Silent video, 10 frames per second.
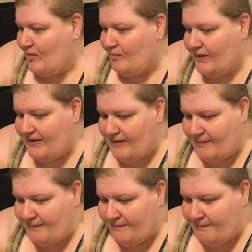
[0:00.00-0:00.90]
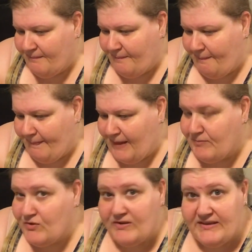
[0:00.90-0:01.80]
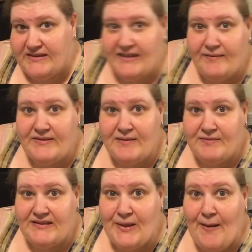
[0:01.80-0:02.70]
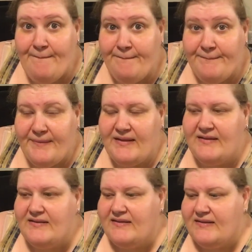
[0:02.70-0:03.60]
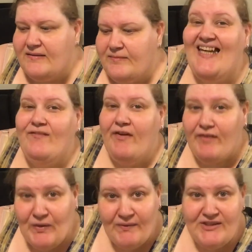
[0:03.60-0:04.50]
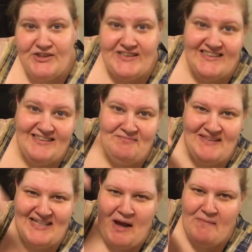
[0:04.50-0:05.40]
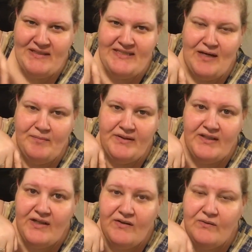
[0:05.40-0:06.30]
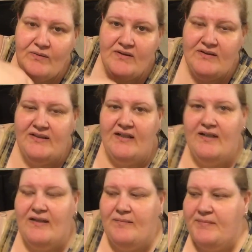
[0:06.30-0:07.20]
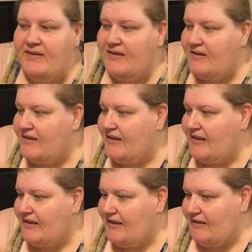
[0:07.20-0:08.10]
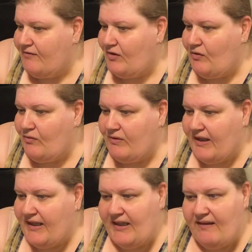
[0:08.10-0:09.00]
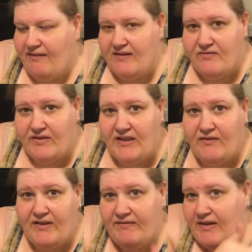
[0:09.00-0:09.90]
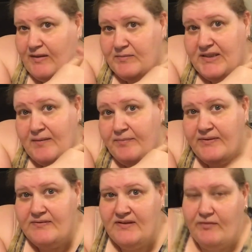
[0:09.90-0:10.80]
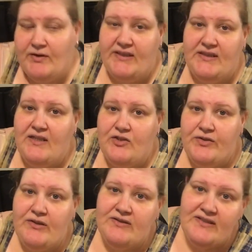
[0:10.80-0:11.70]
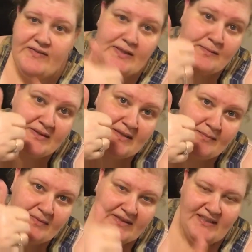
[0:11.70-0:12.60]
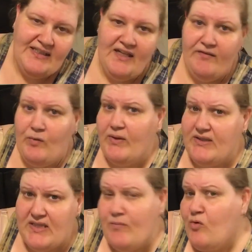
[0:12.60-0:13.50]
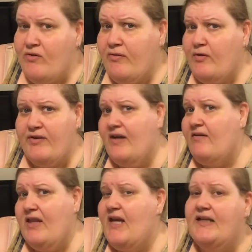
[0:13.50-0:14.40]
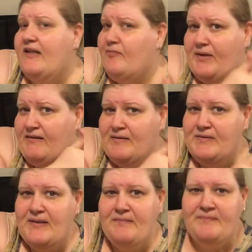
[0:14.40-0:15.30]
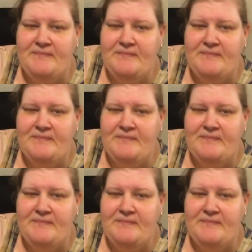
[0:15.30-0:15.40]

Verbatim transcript: But um, I'm so glad that I was able to come. Um, if you have any questions, leave them in the comments down below. Um, if you like this video, give it a thumbs up. If you like Dollar Tree hauls, give it a thumbs up. If you want to see more from North Carolina, give me a thumbs up.